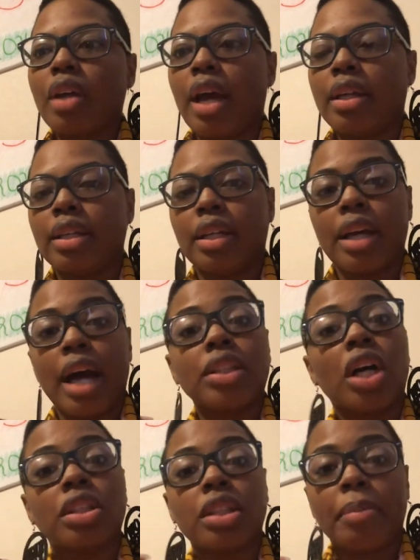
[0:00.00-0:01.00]
I
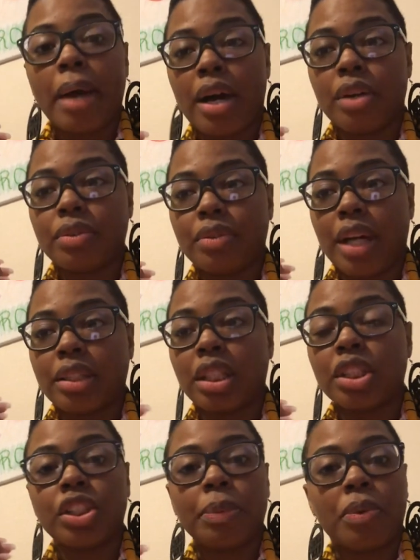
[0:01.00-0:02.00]

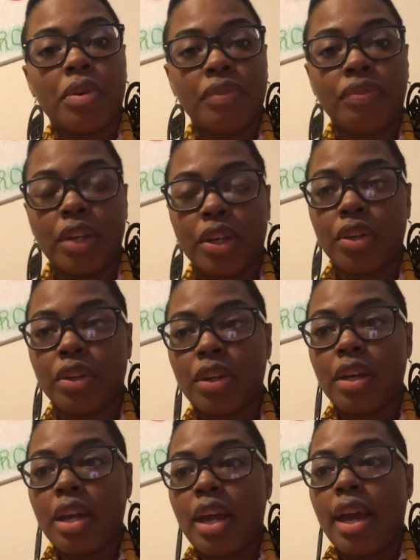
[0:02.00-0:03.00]
touched upon fear.
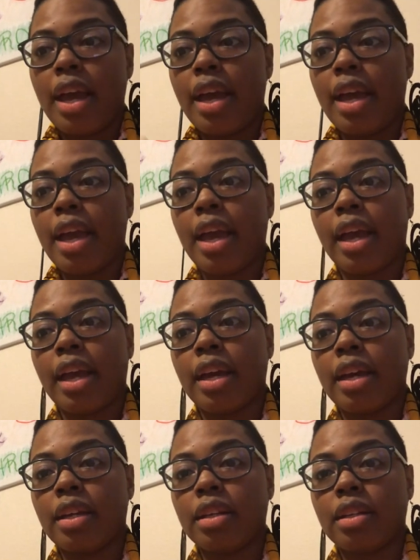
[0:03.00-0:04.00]

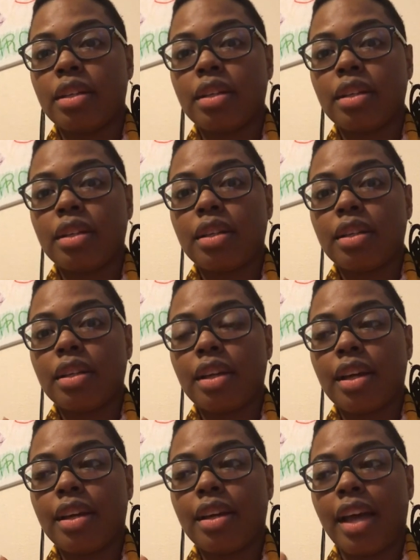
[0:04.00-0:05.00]
And
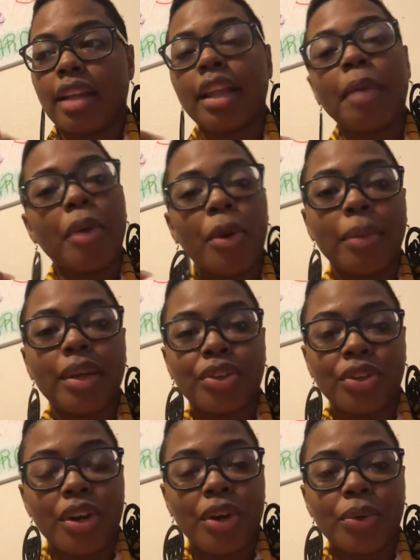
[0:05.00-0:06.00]
at that moment,
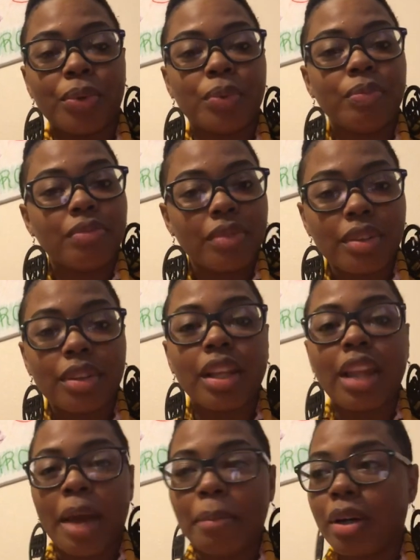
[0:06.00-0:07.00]
the
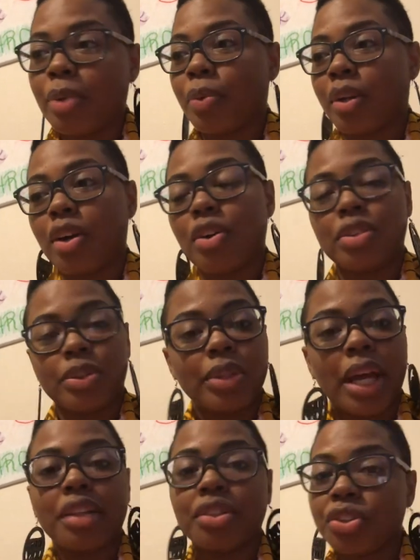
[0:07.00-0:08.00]
light bulb went on. It was
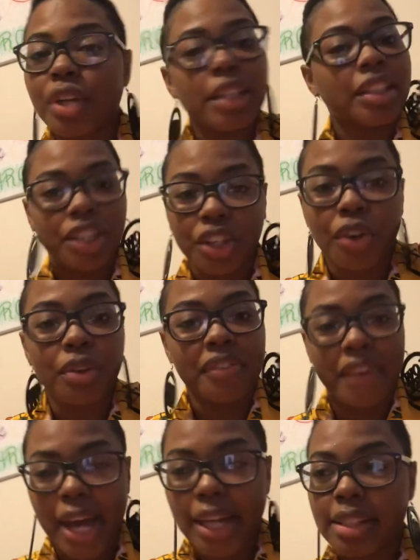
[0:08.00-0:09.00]
like, you got to take your own
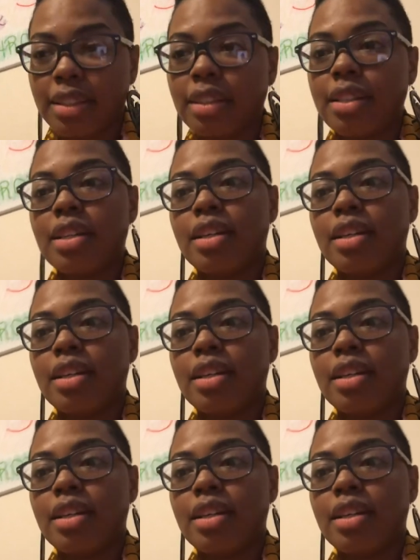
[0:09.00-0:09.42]
advice.